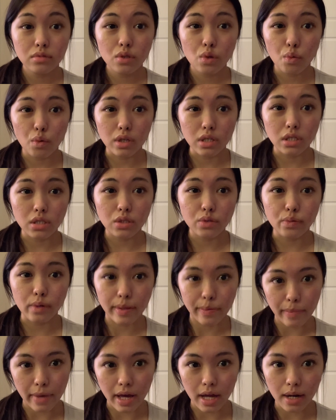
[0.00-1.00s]
which is
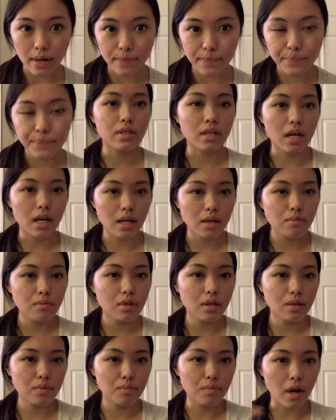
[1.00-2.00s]
really bad. I am
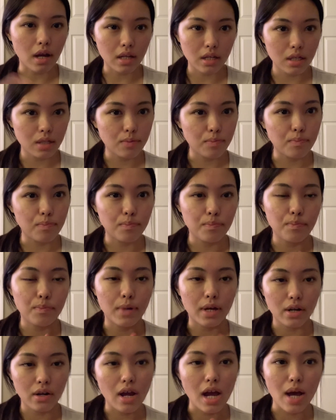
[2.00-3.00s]
going to practice
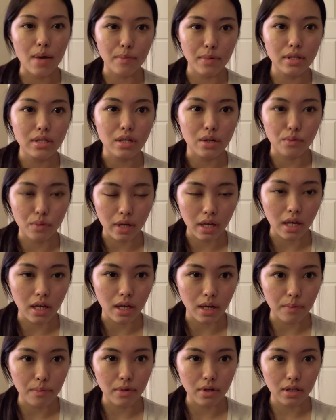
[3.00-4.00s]
better habits on
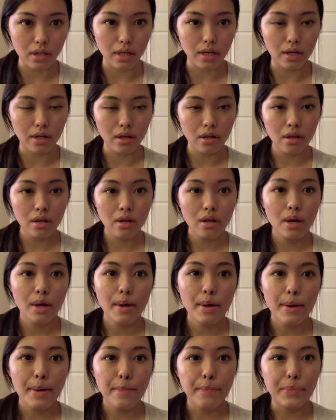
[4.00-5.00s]
waking up earlier,
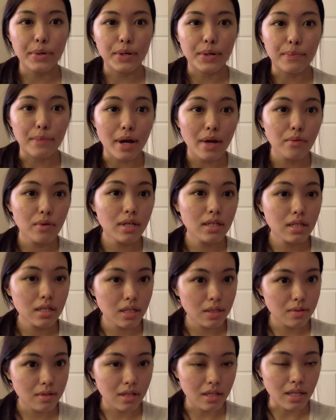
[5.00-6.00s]
but my reason
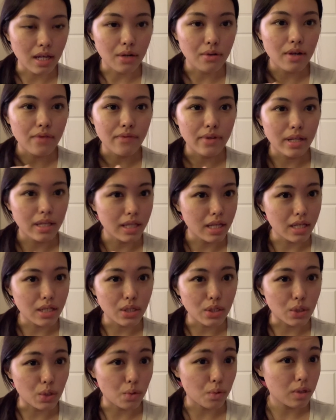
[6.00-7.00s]
is because I don't have anything
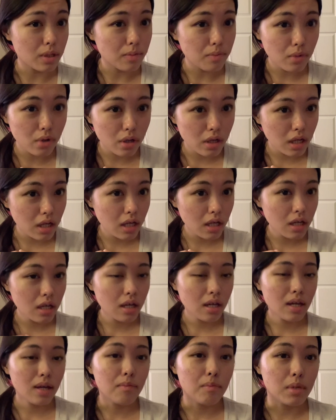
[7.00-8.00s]
to do in the morning
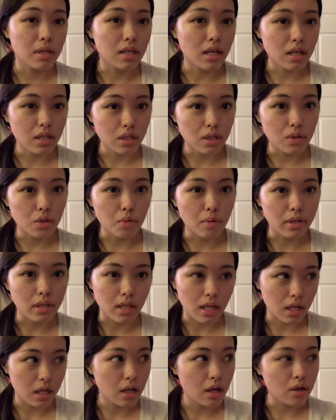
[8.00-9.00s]
besides do my
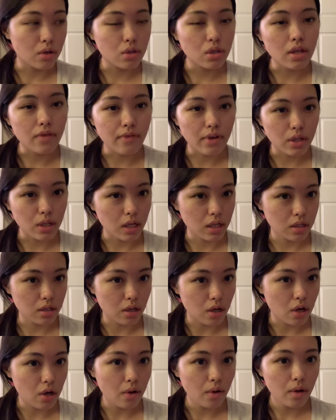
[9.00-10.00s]
skincare and stuff as you guys
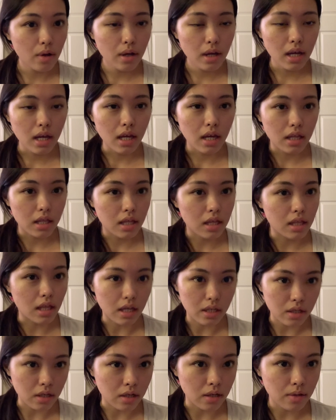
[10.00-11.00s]
saw, and then
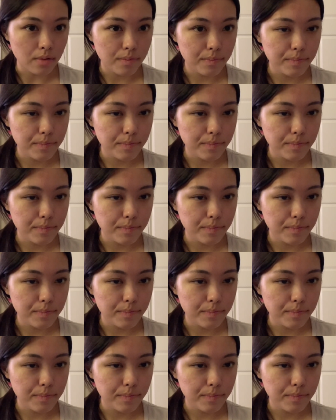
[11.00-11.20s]
that's it.